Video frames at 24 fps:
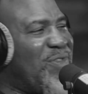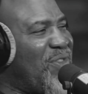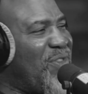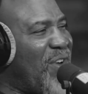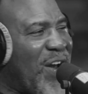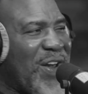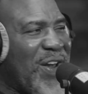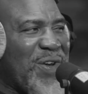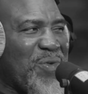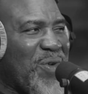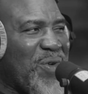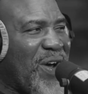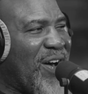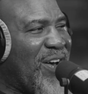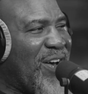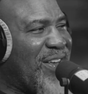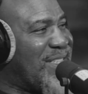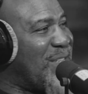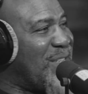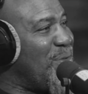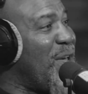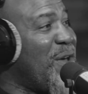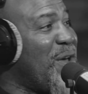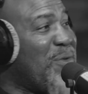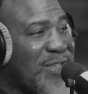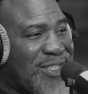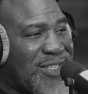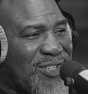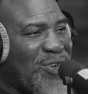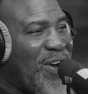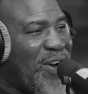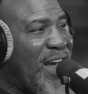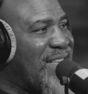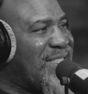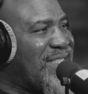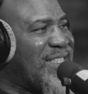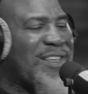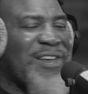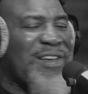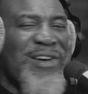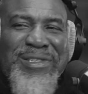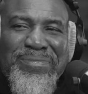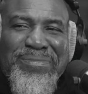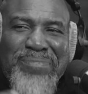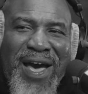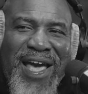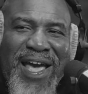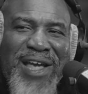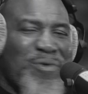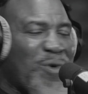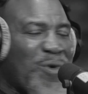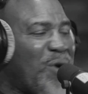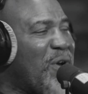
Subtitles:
Very well. It was crazy because Mike